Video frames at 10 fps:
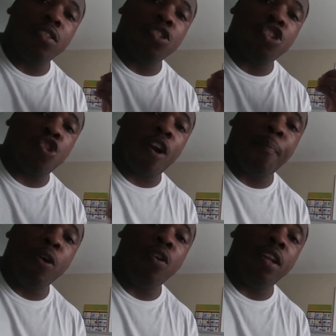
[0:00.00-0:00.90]

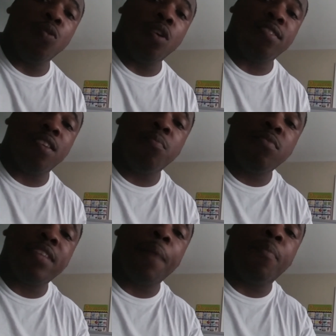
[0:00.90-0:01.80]
start building some
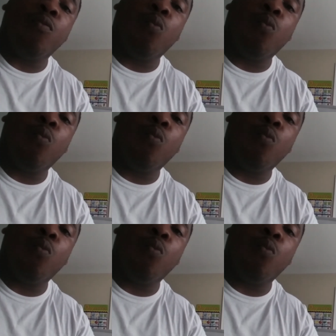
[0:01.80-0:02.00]
type of